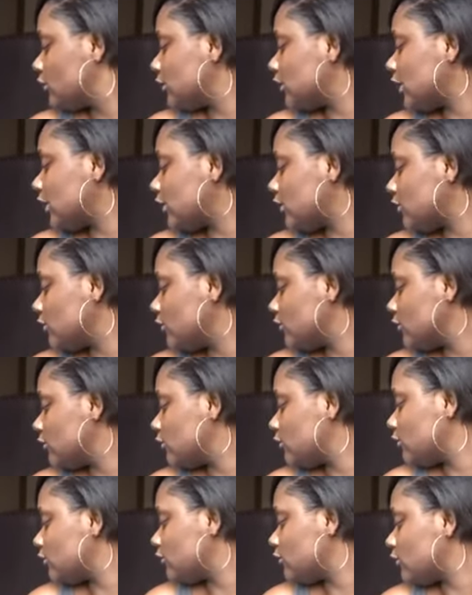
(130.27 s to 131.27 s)
Sit.
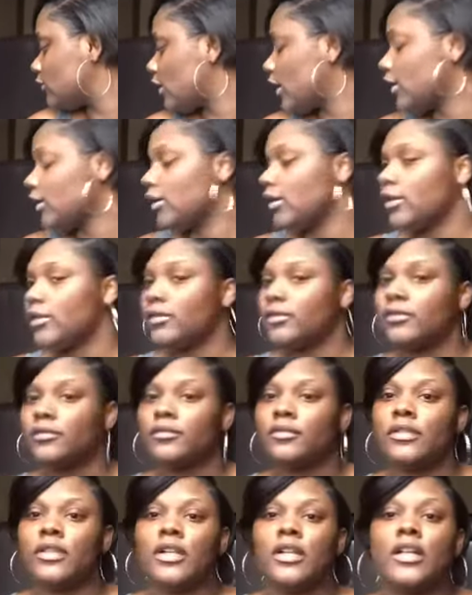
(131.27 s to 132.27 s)
Thank you.
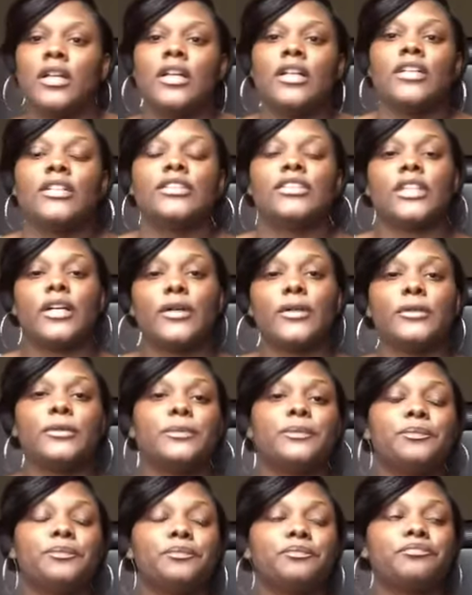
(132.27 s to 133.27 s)

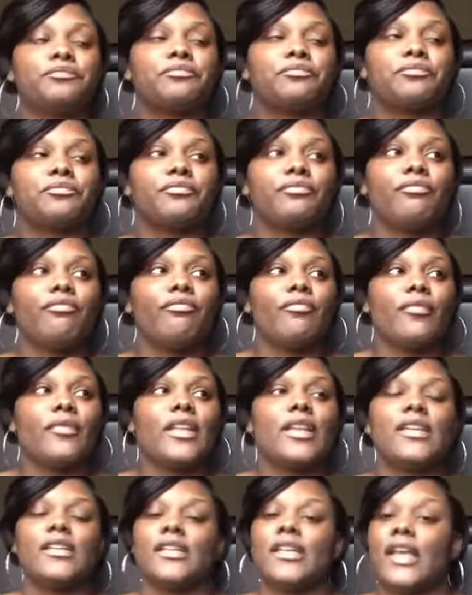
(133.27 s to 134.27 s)
So,
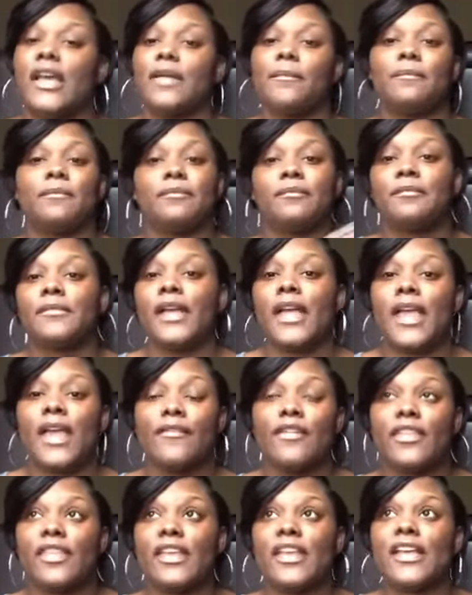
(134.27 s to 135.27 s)
yeah.
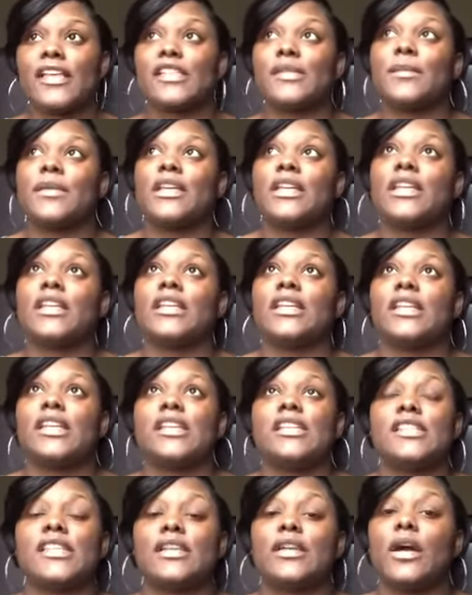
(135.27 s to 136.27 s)
Everything has been
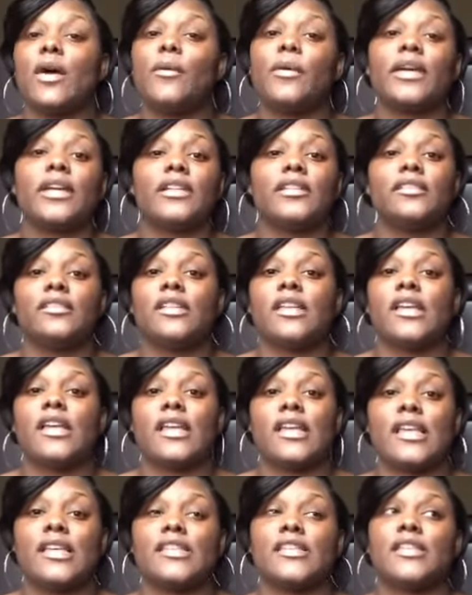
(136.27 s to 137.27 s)
easy going,
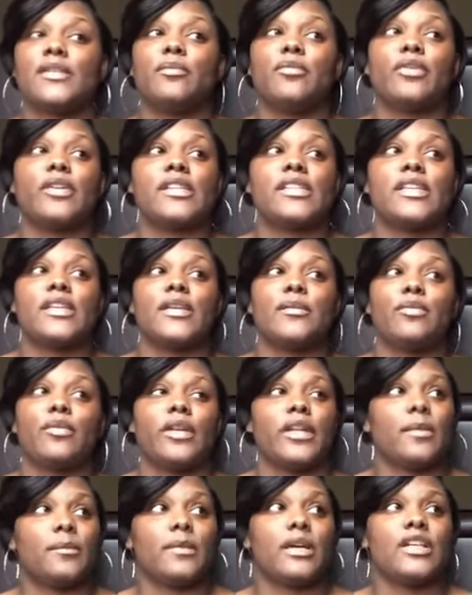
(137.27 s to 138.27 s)
easy breezy
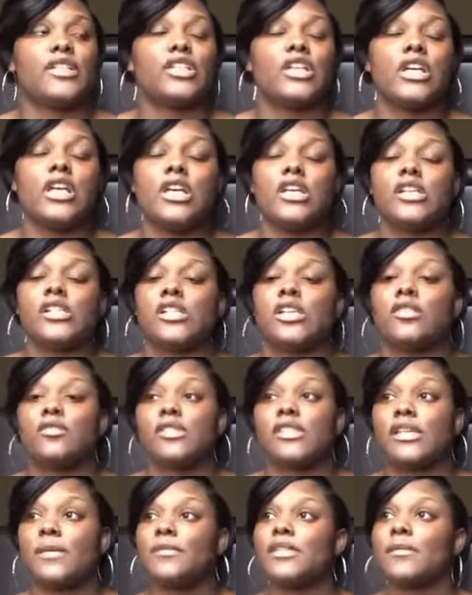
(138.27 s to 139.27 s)
pretty much. So
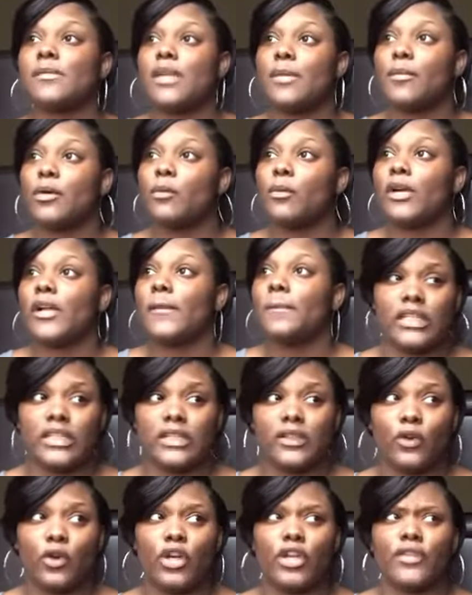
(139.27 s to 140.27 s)
symptom number one,
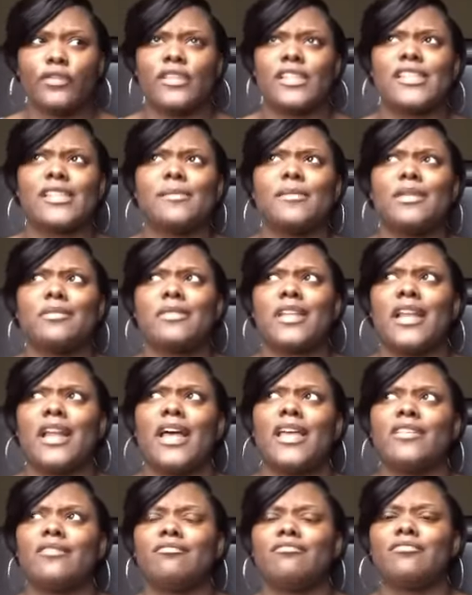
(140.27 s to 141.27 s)
or the symptom that
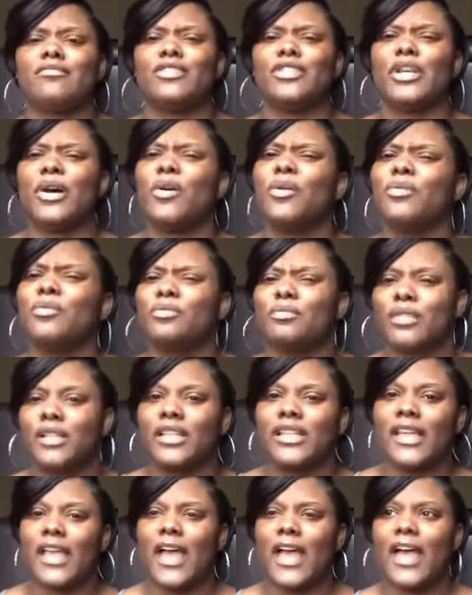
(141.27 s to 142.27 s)
I don't
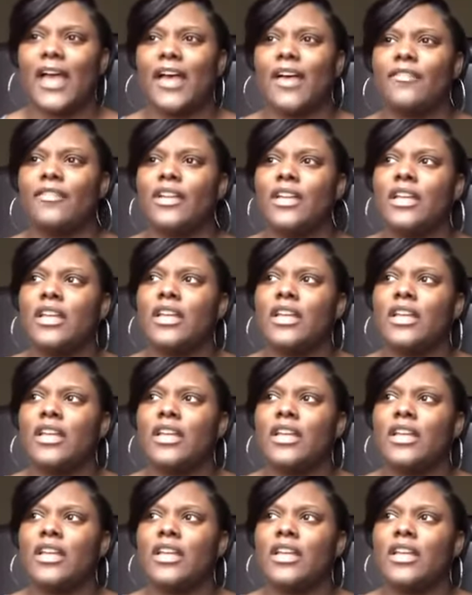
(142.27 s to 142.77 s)
really have,